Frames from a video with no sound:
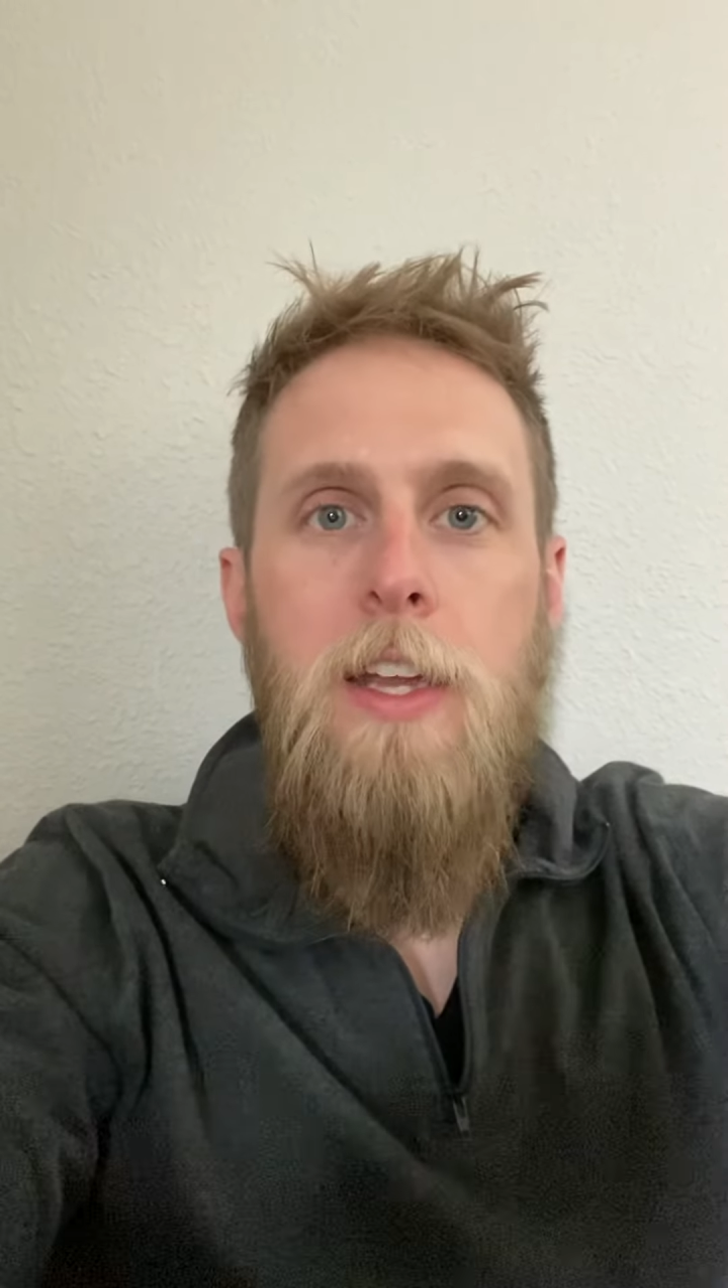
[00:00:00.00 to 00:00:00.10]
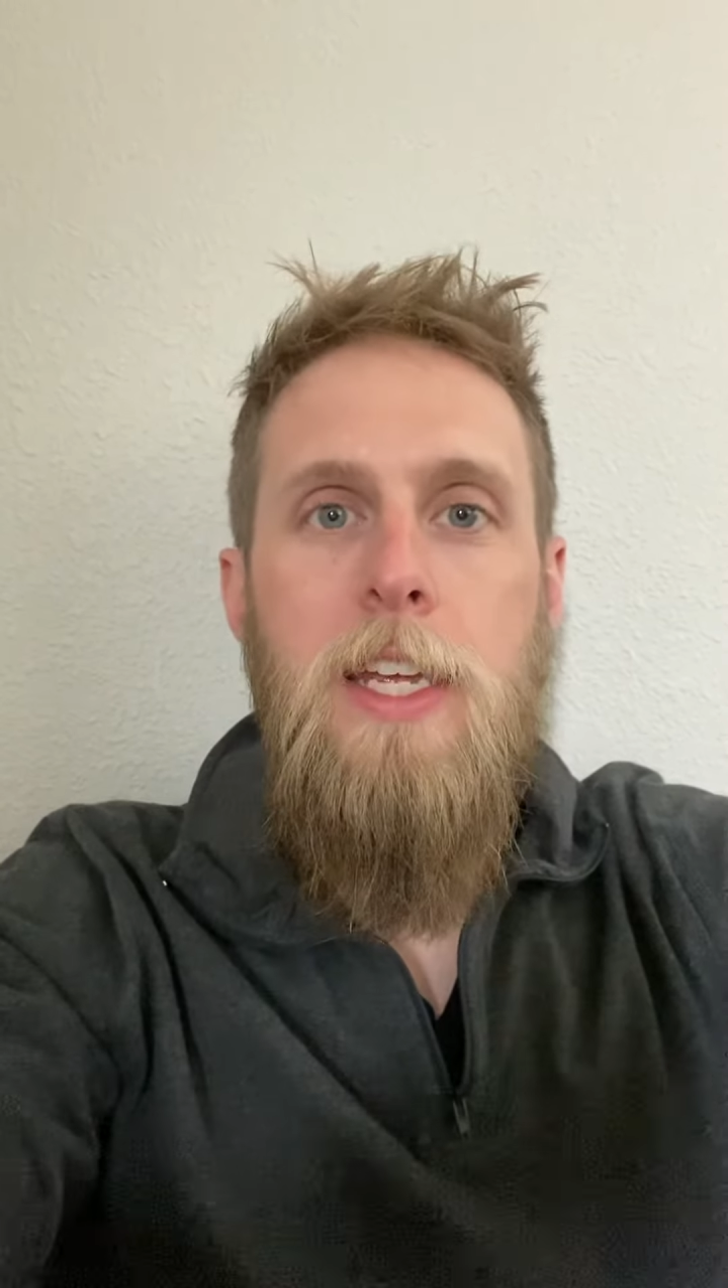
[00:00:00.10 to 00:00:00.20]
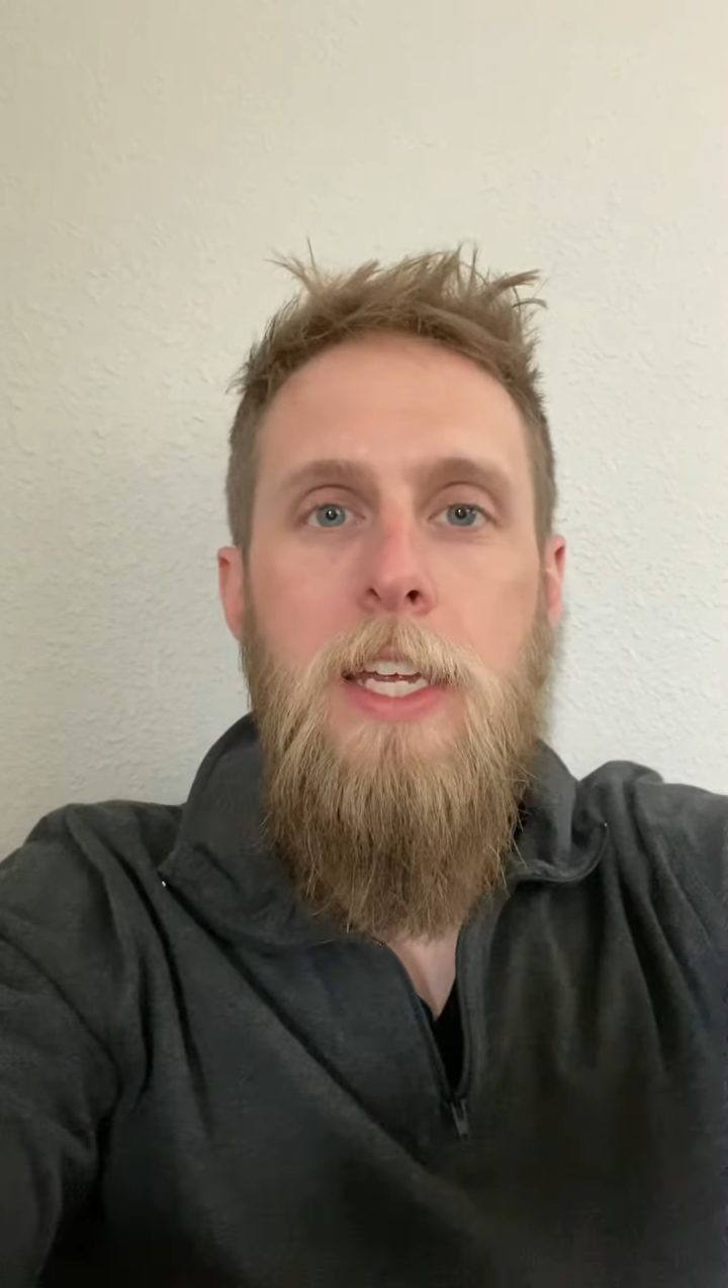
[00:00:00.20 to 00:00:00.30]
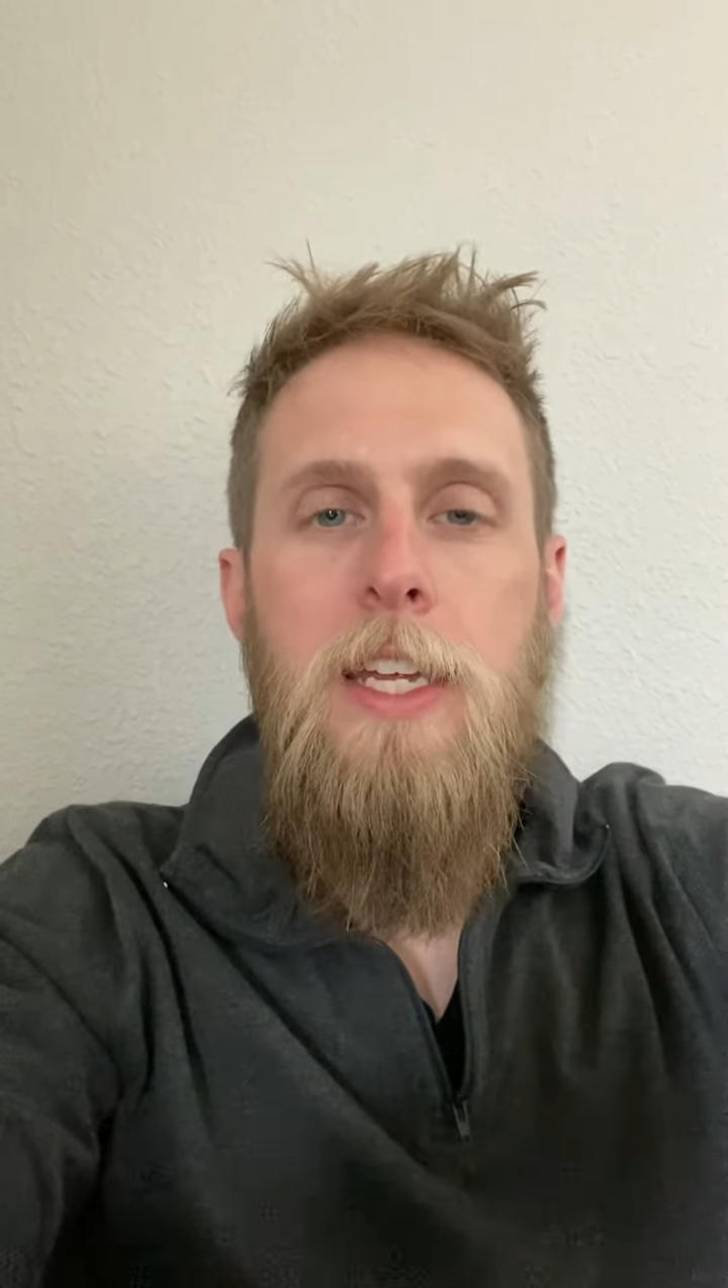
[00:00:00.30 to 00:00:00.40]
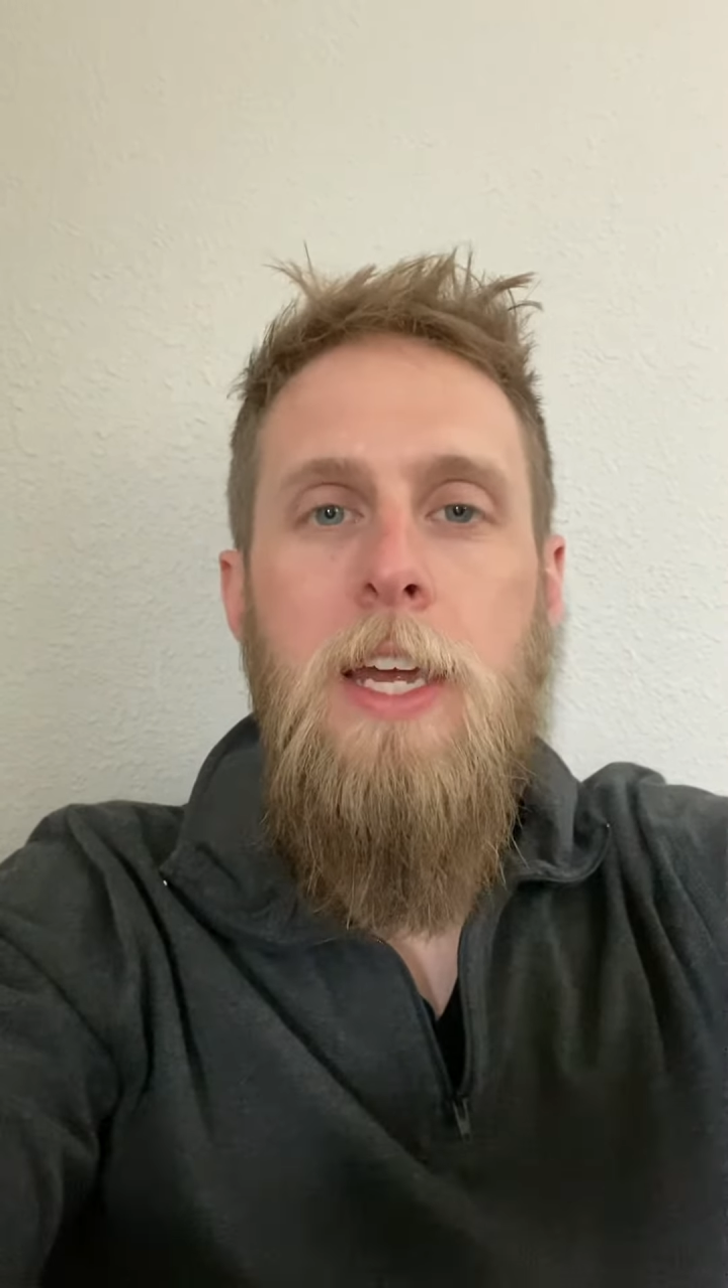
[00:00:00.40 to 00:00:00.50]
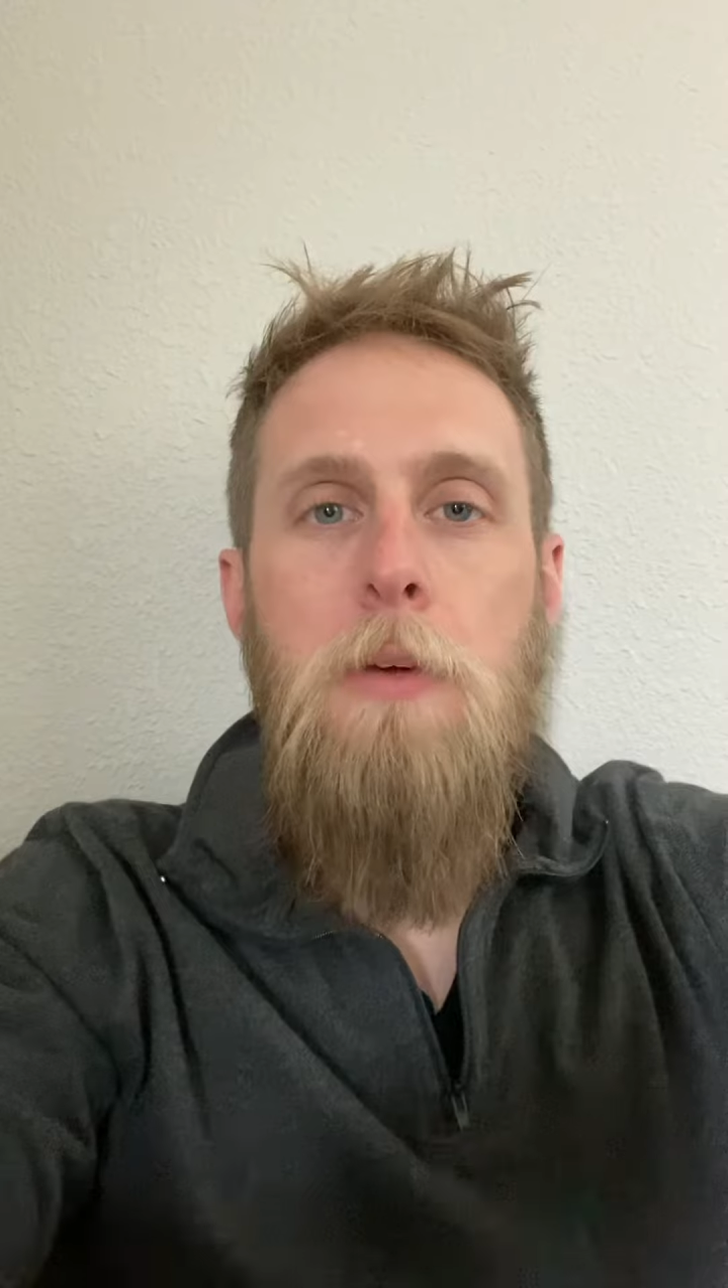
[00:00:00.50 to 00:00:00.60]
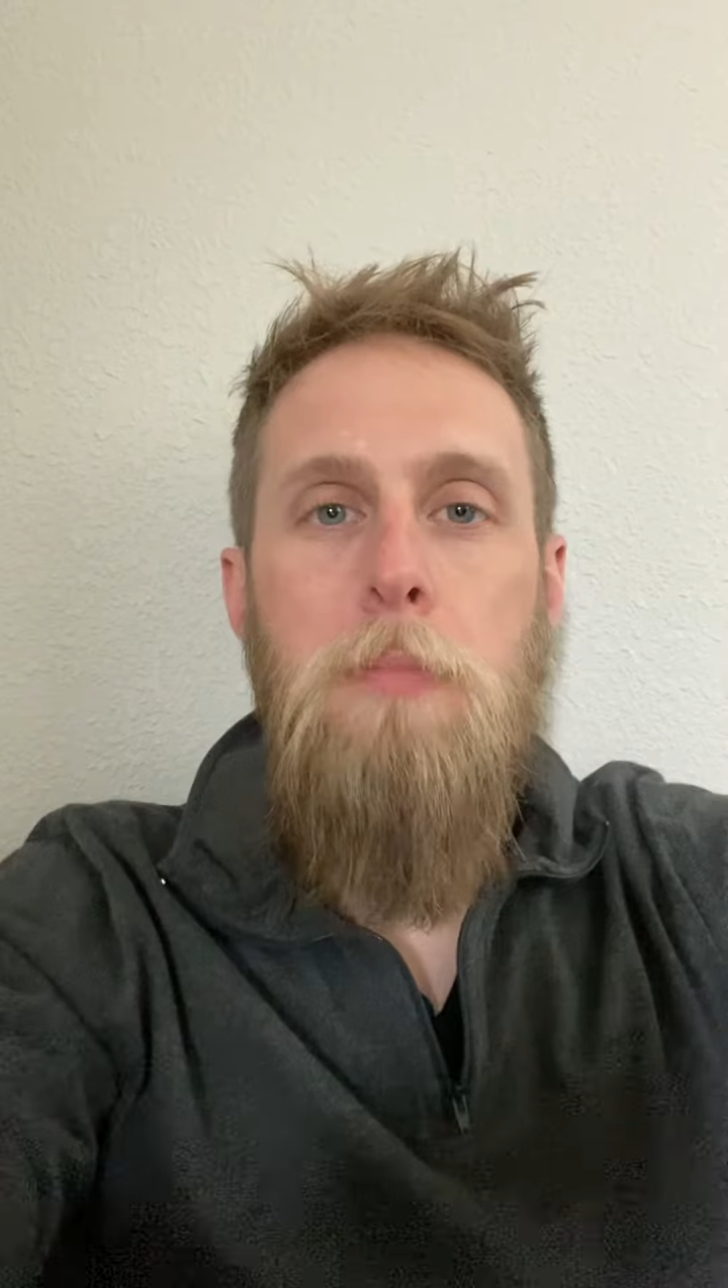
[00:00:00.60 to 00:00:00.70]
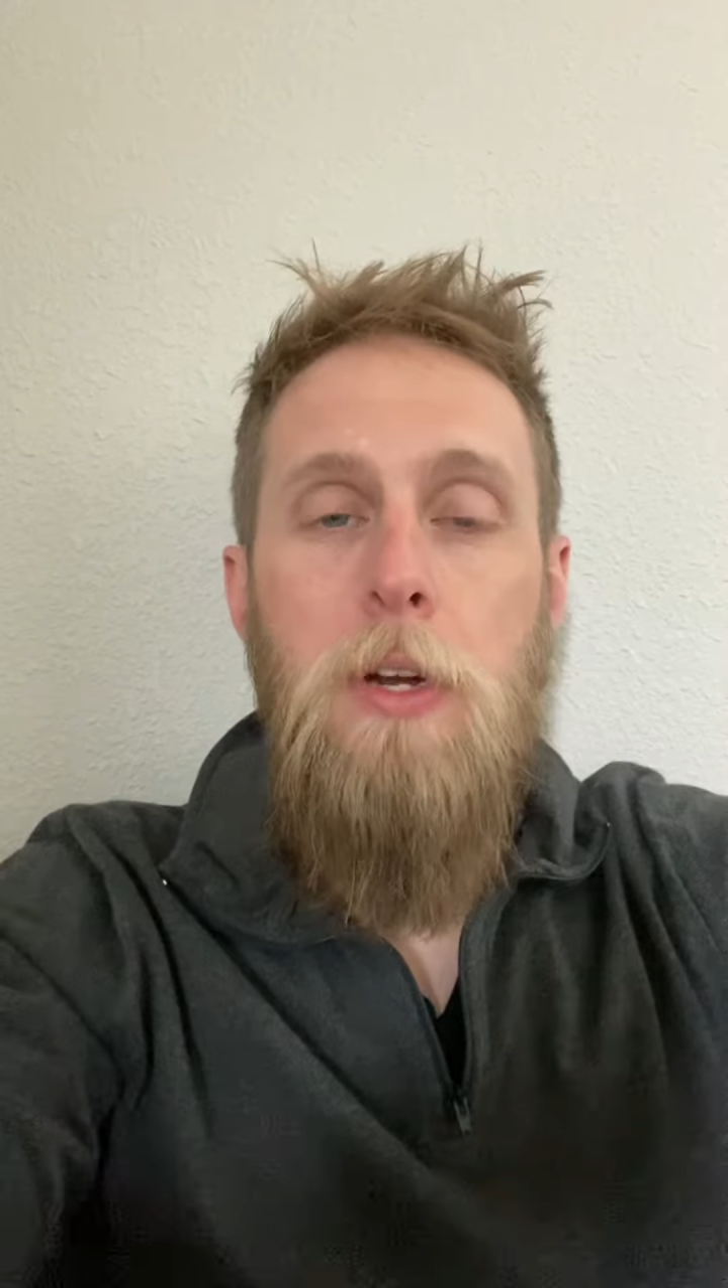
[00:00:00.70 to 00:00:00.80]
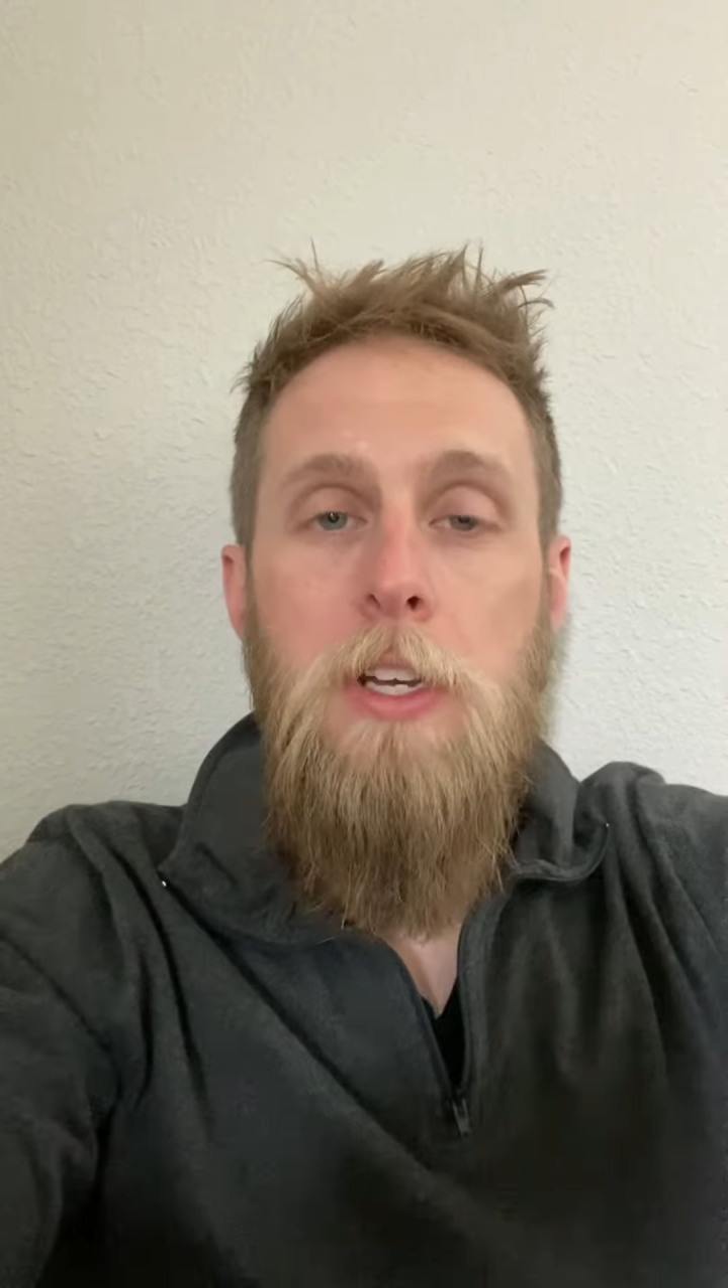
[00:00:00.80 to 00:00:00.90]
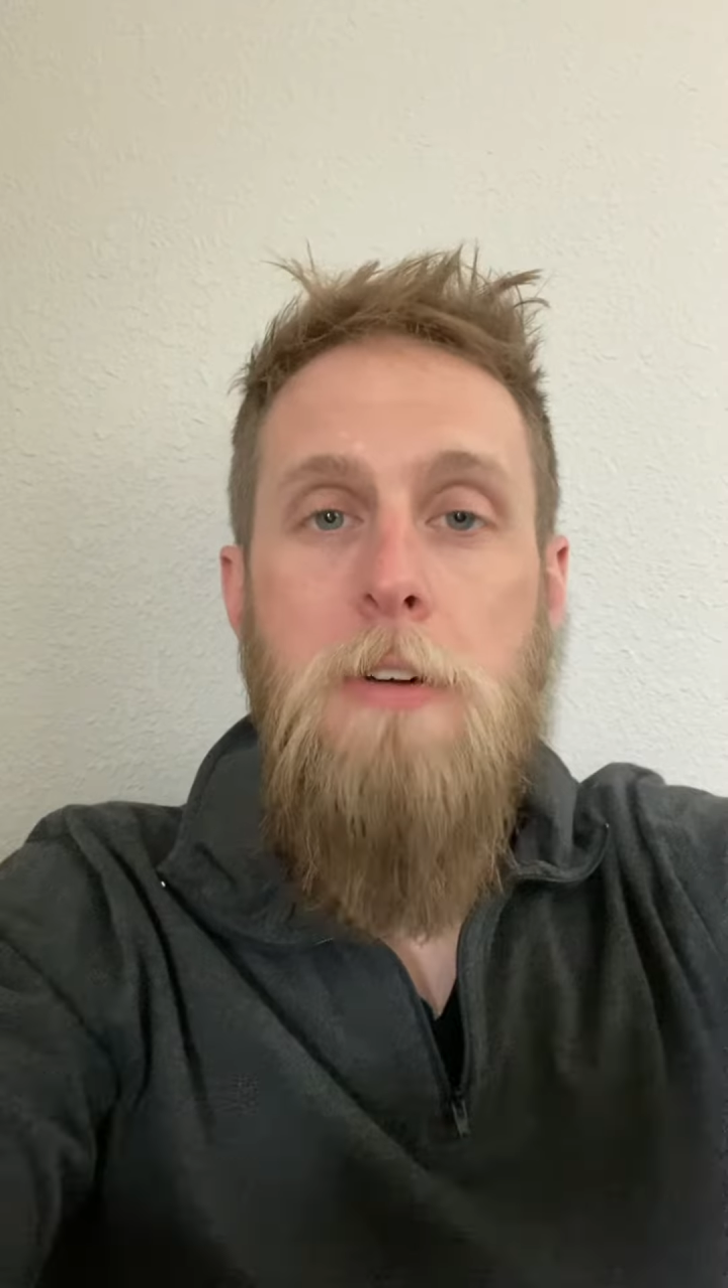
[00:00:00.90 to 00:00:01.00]
He
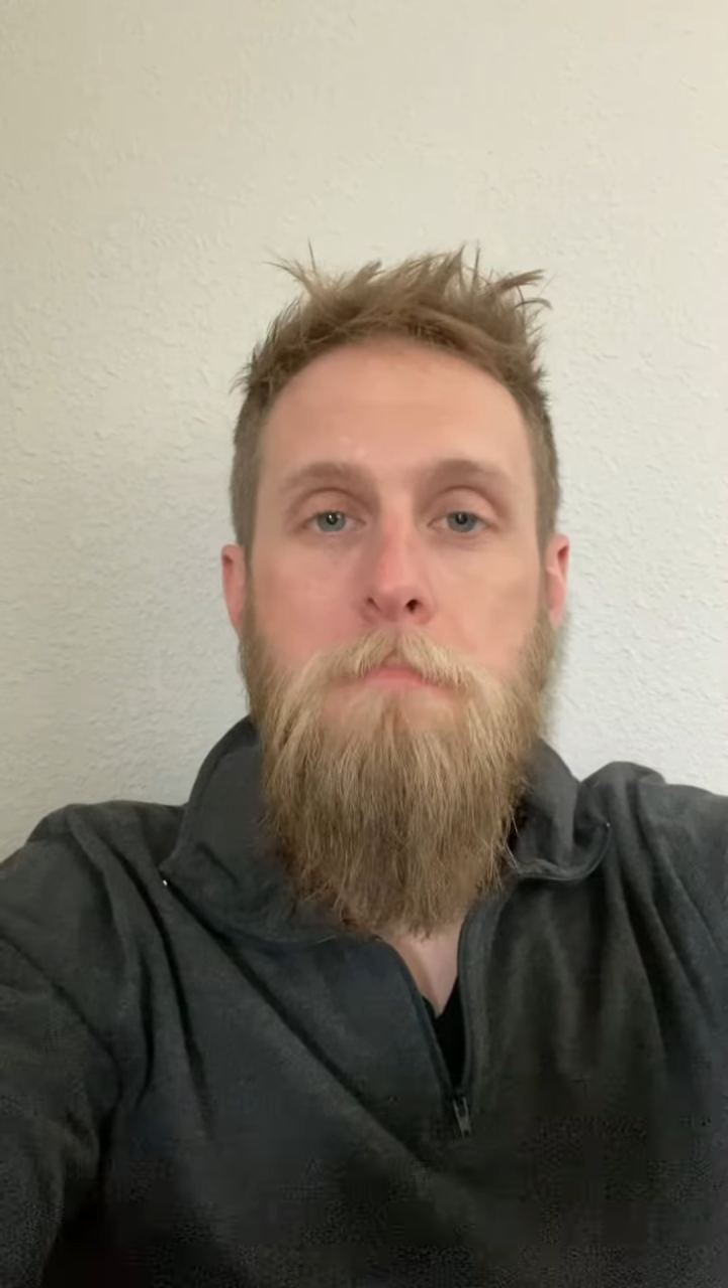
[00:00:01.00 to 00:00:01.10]
put into